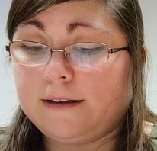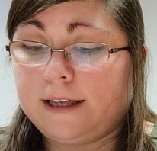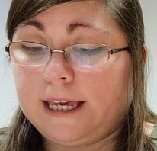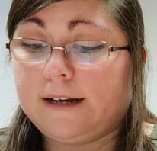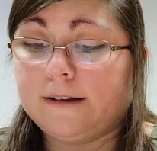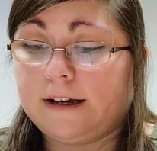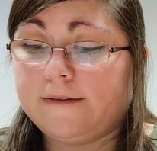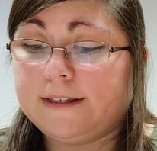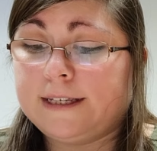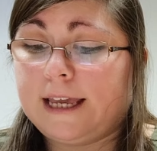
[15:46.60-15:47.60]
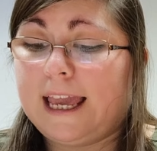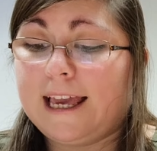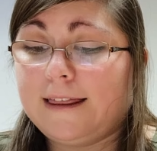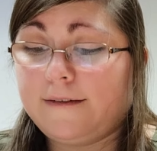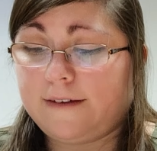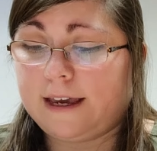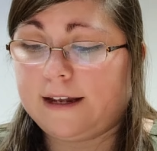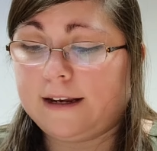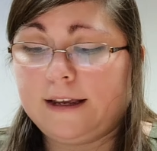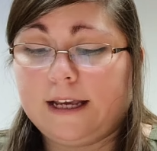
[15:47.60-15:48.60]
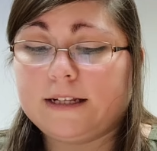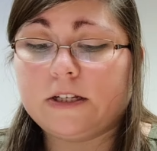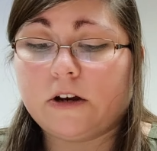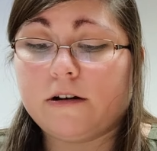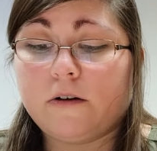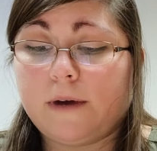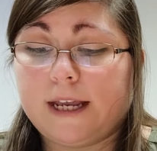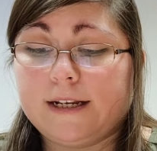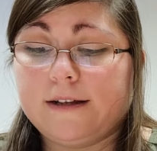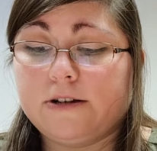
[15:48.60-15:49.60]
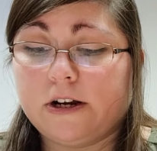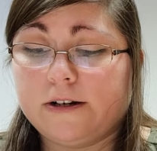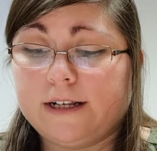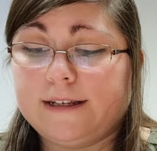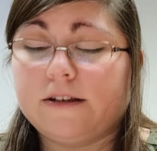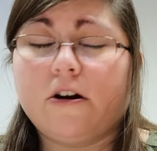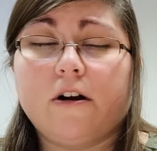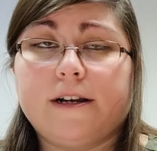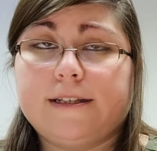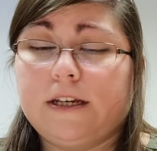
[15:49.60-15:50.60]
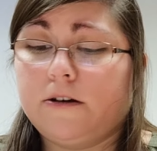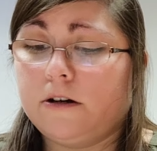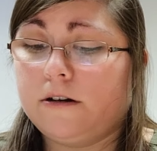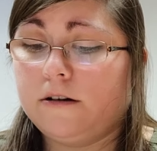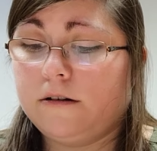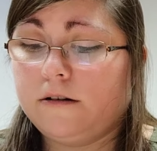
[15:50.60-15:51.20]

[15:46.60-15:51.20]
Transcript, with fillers: kid gloves and the fan, and scurried away into the darkness as hard as he could.